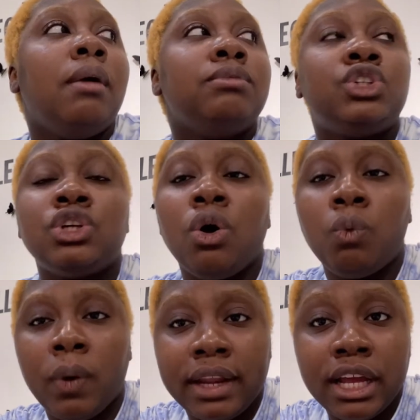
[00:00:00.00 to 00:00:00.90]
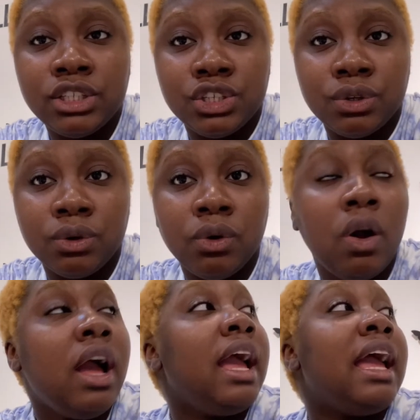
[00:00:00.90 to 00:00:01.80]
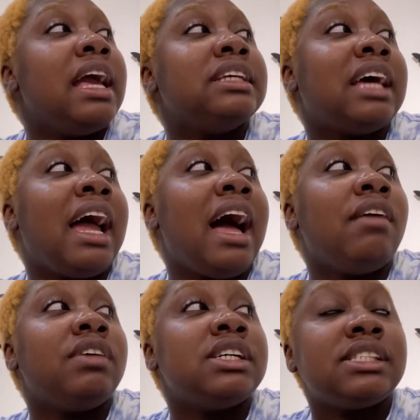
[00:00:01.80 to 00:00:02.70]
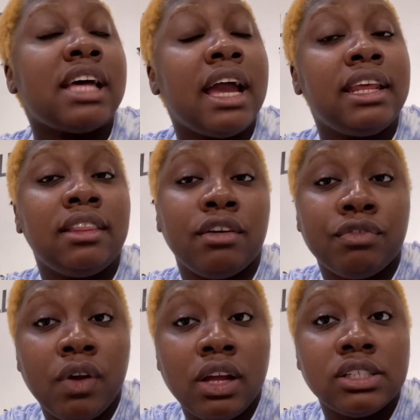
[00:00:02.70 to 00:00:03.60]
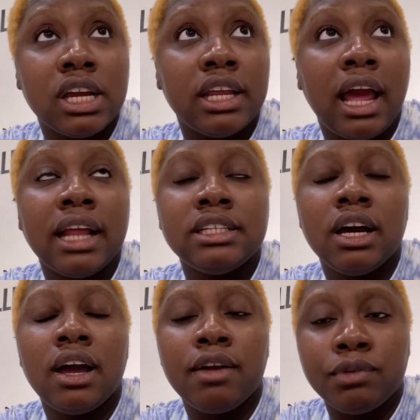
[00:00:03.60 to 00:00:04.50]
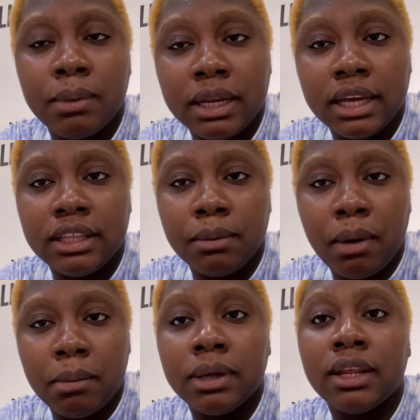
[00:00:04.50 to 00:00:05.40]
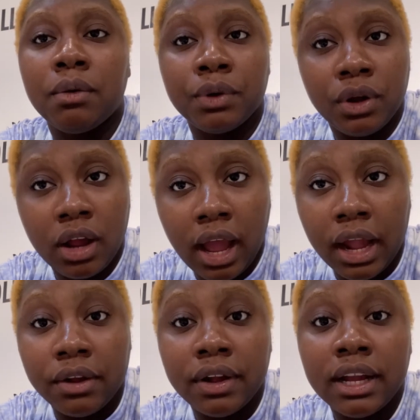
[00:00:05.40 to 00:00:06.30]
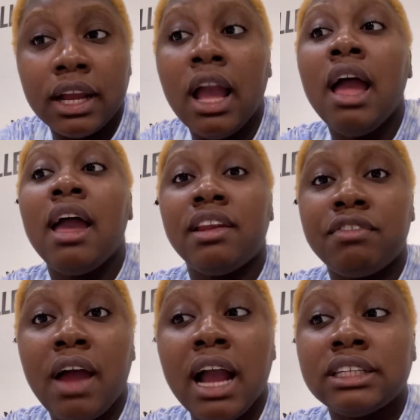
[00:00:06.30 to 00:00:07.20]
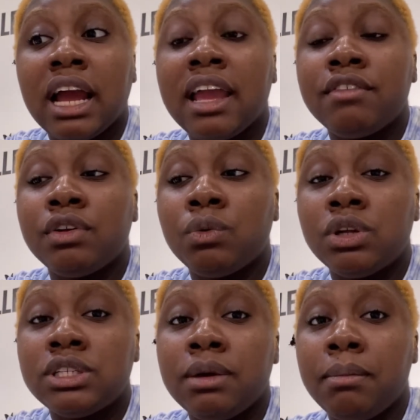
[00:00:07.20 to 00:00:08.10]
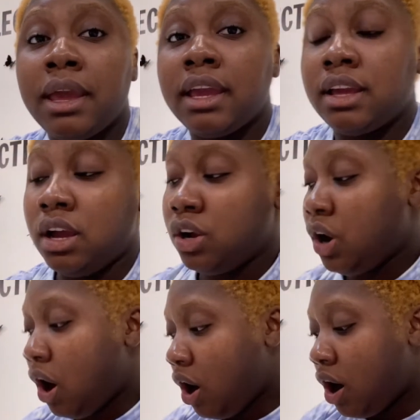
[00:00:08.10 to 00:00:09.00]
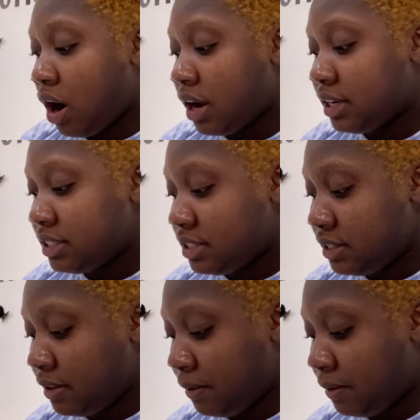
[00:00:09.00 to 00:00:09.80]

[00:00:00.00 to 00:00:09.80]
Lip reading: So what I do is I have a sign in the front and I tell everybody and their mama that we are hiring. In fact, I even want to make cards